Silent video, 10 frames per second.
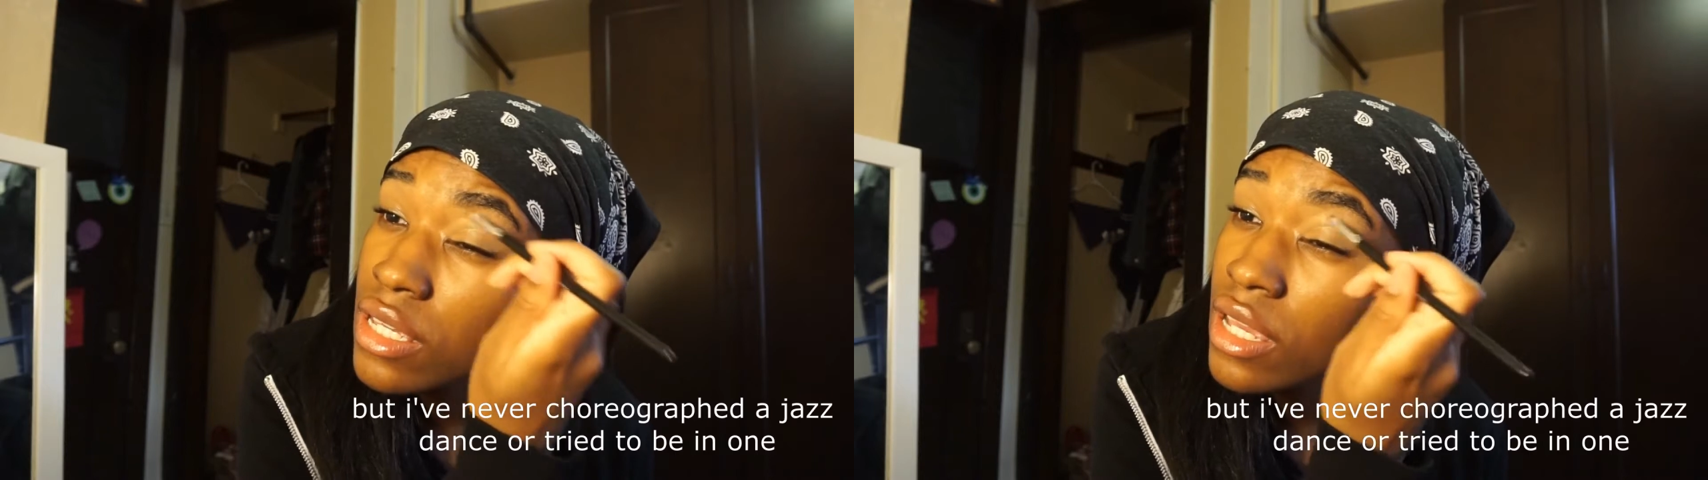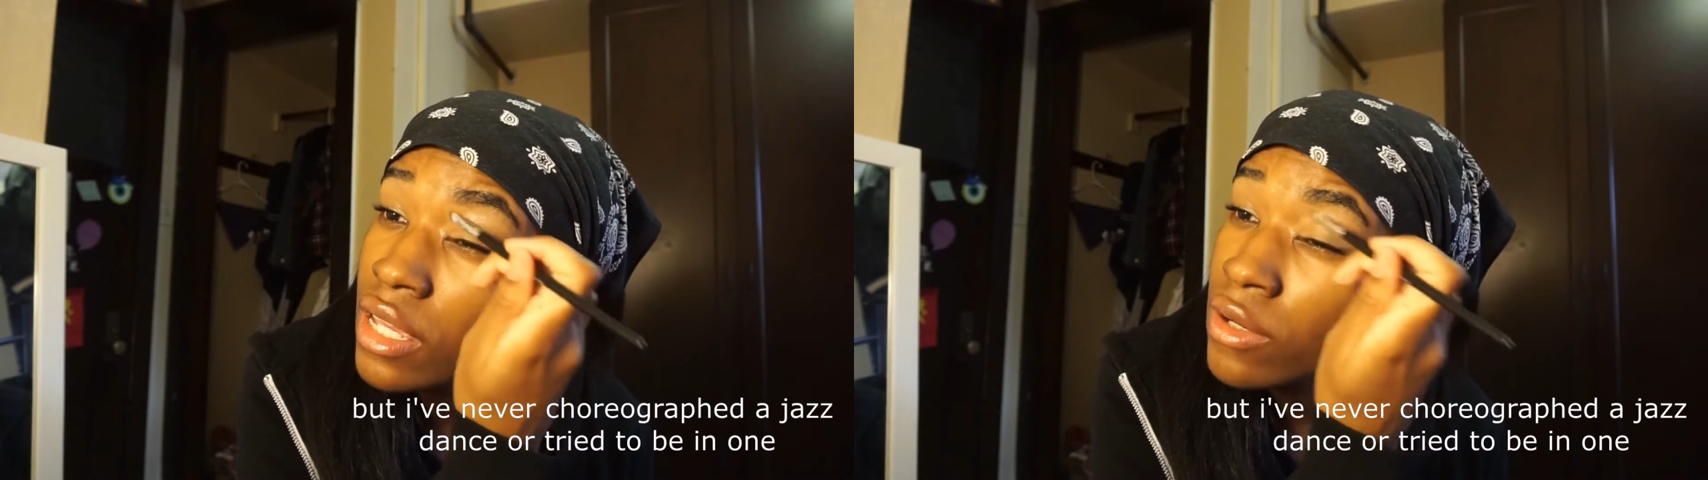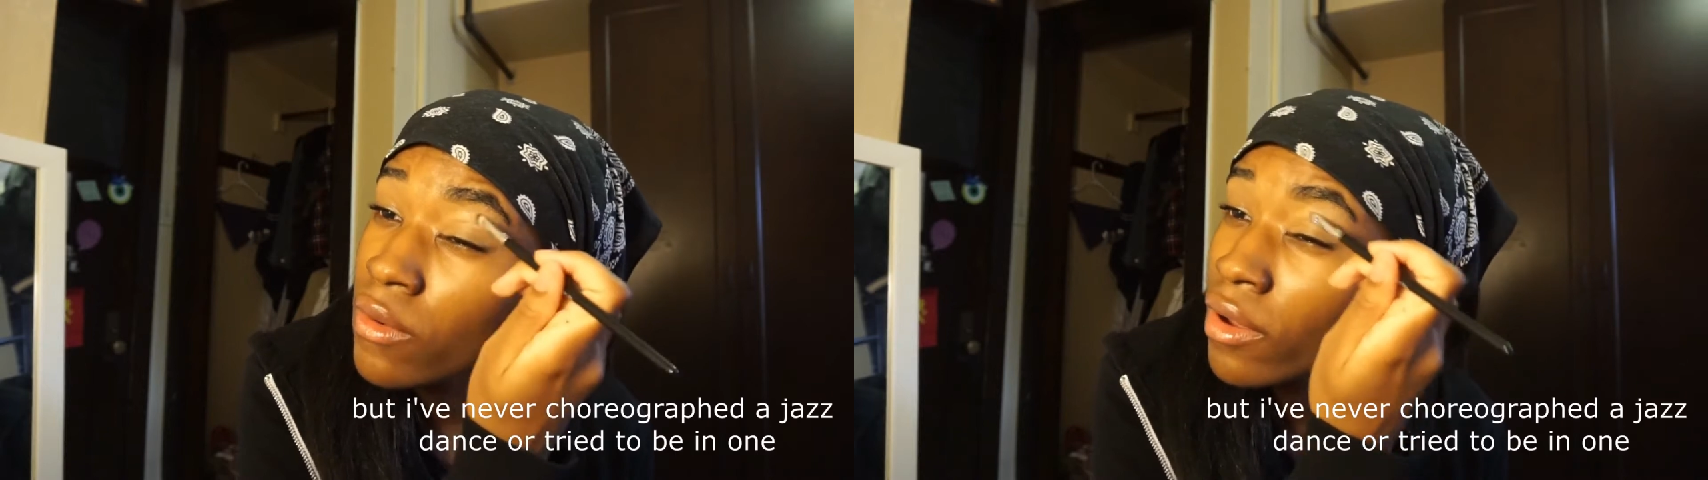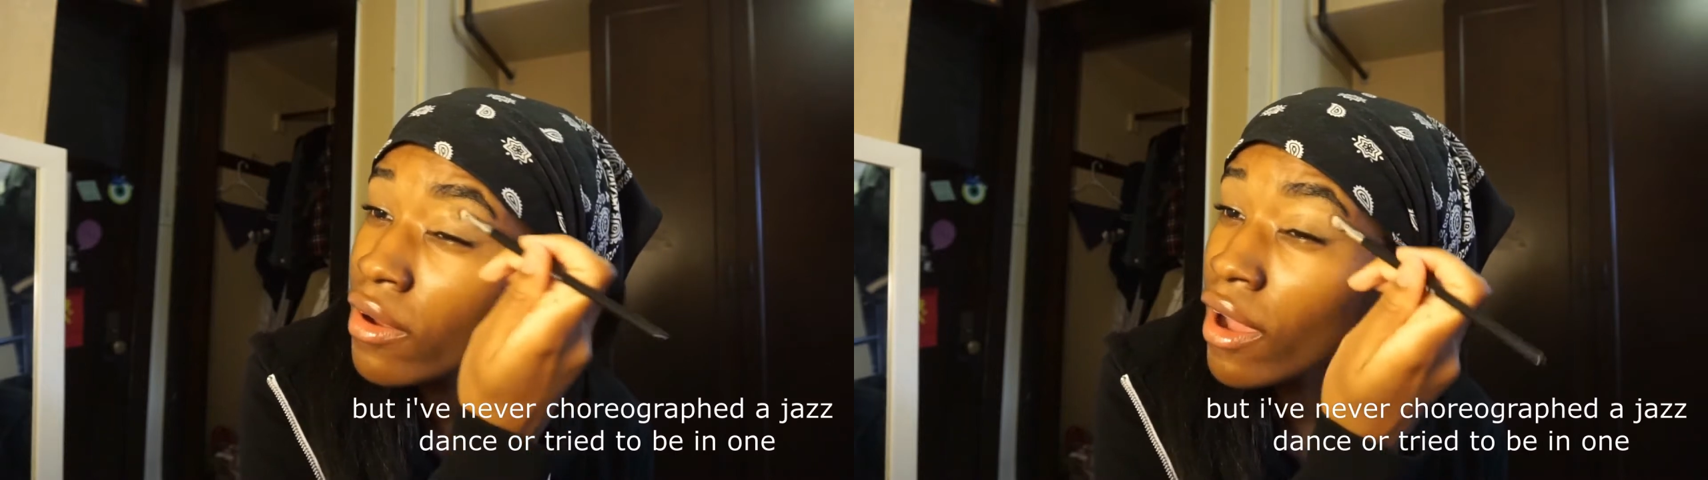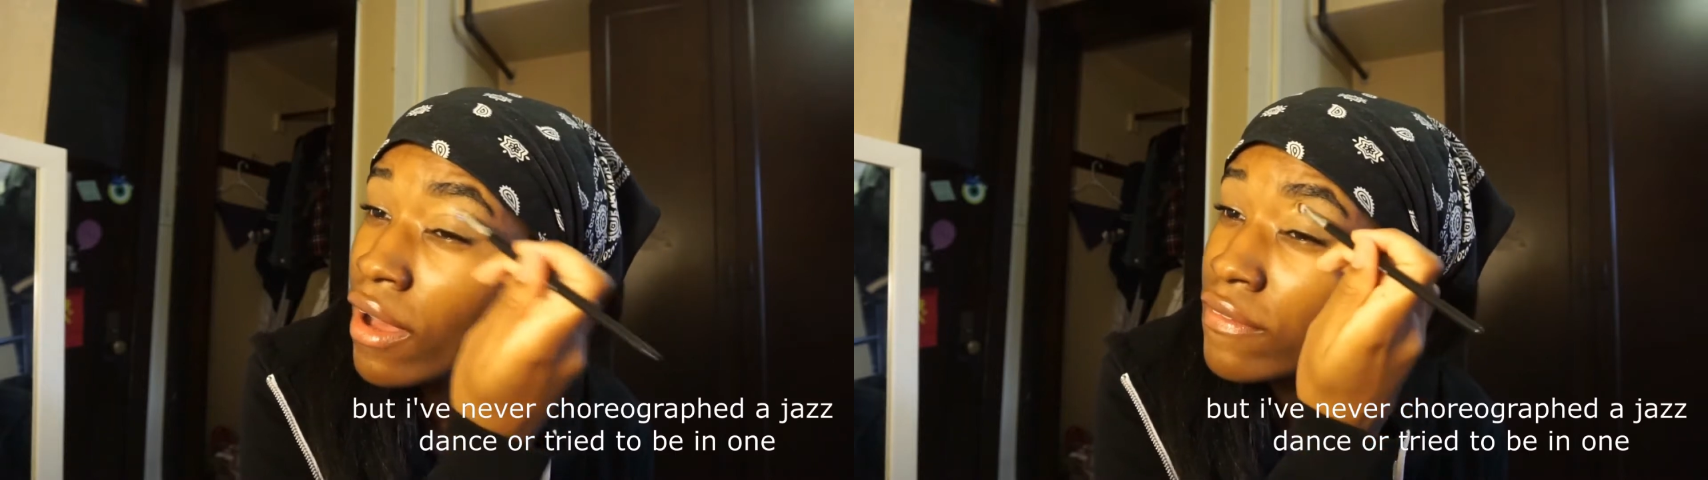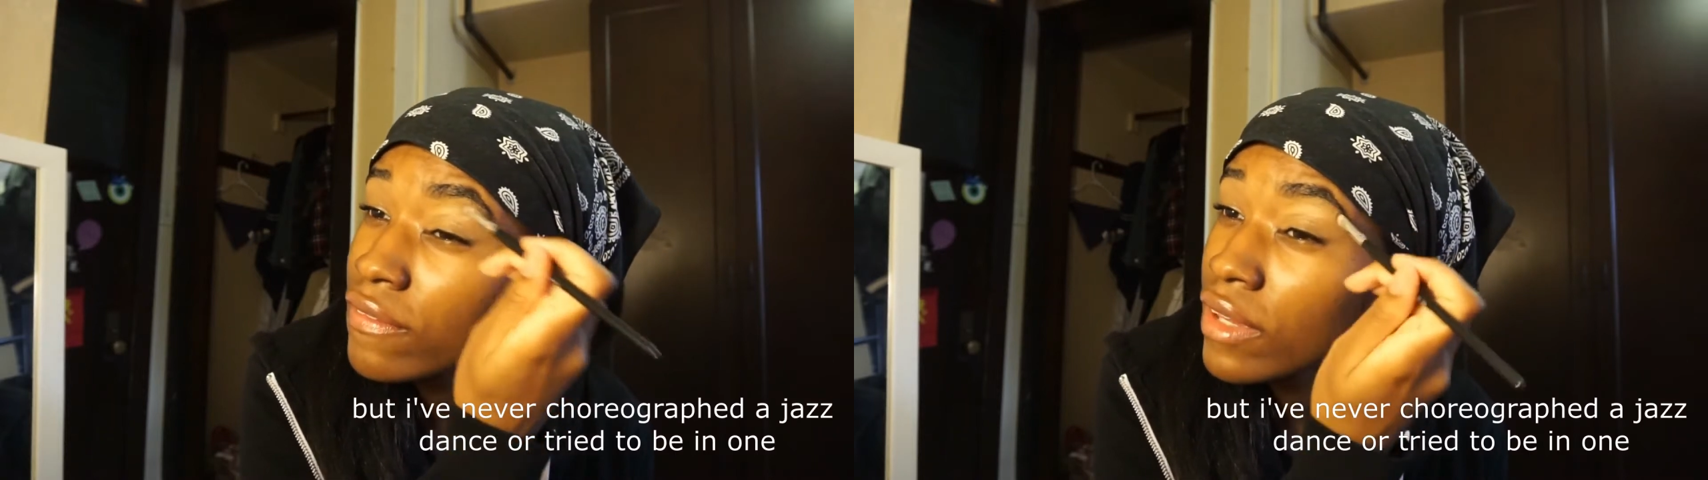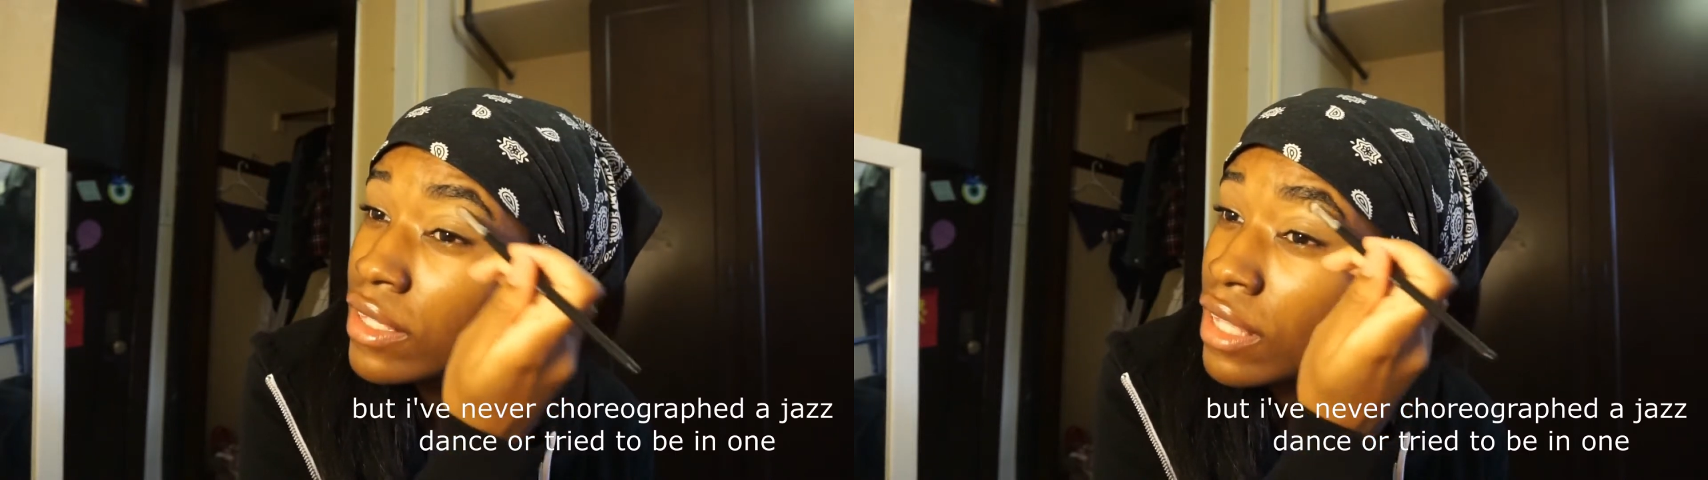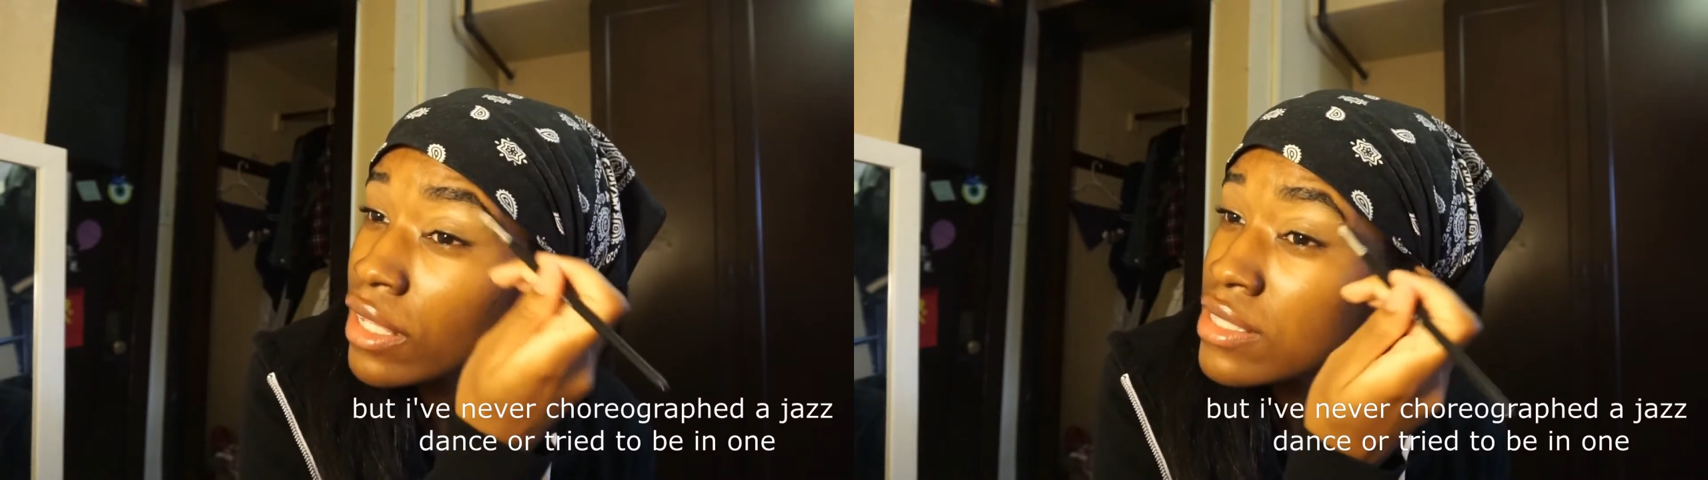and choreograph,
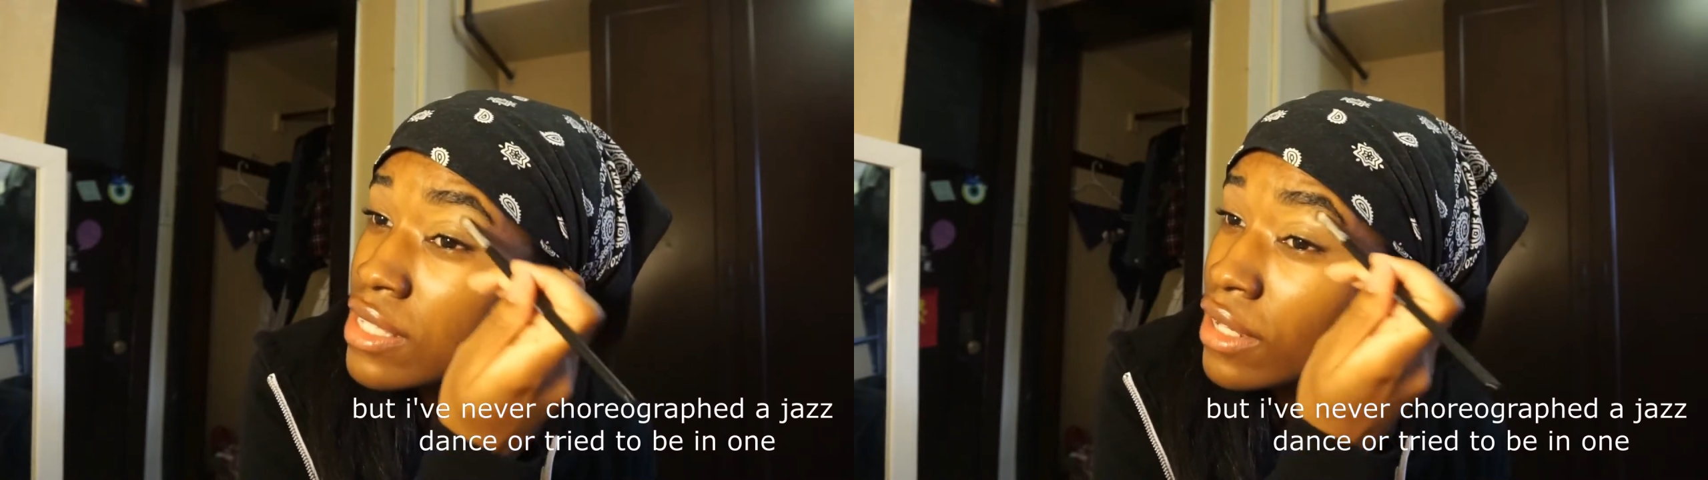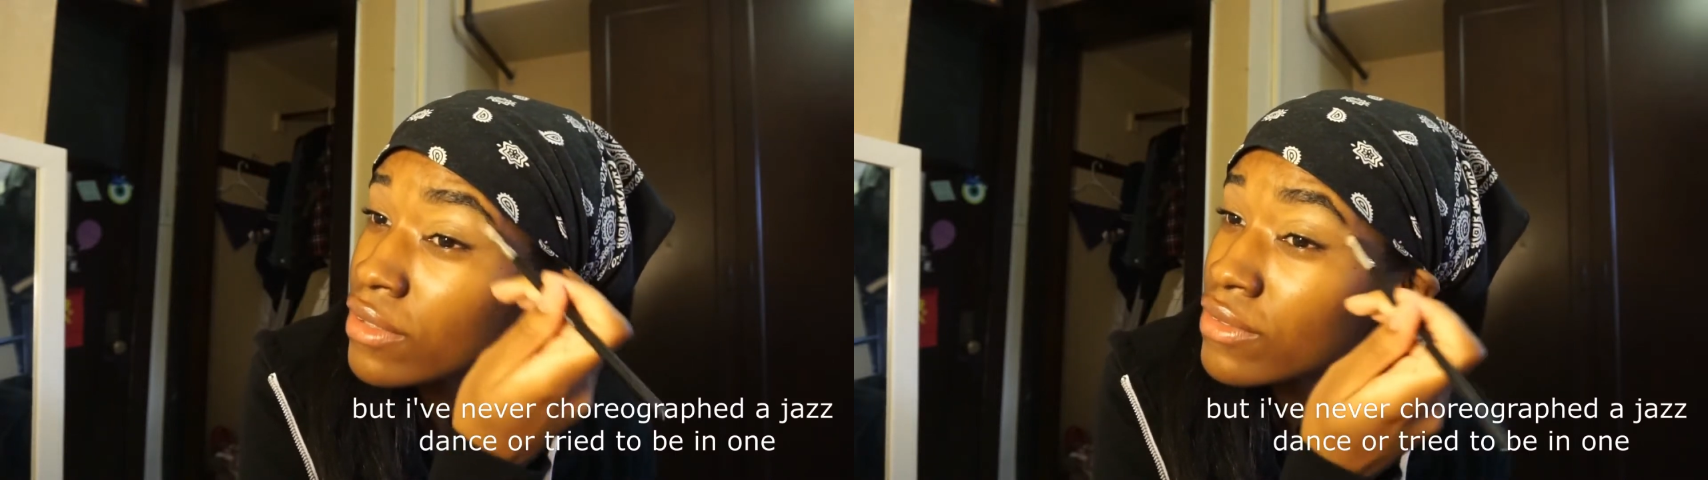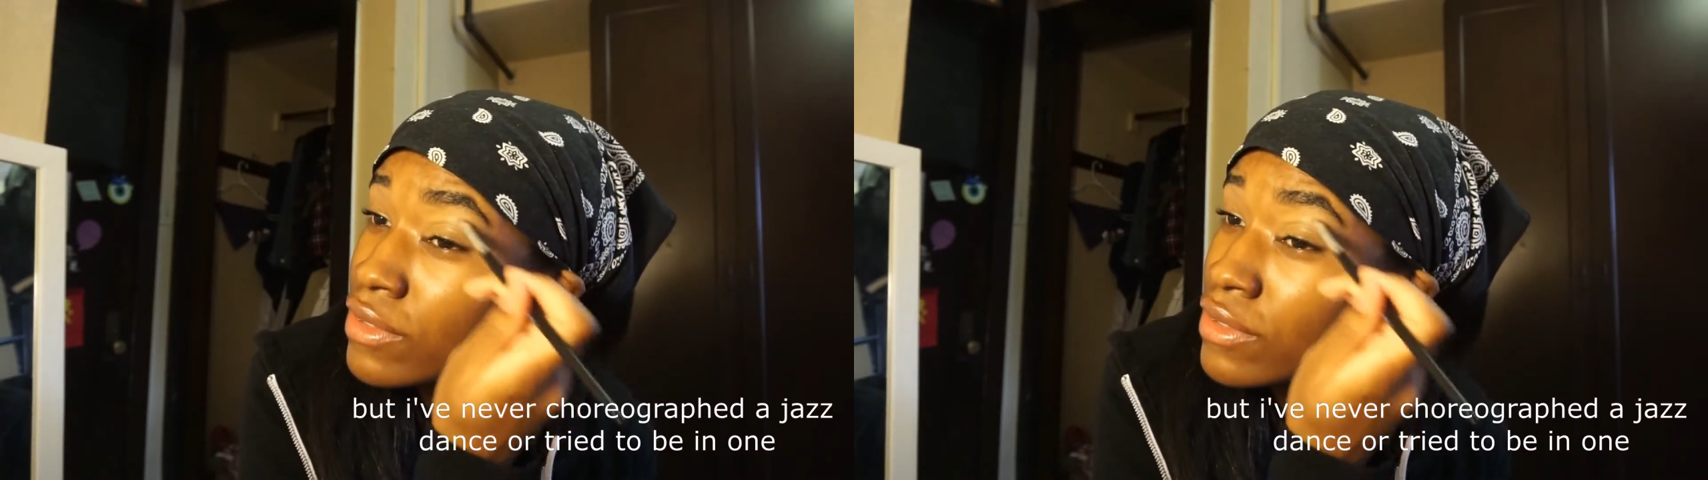and that's kind of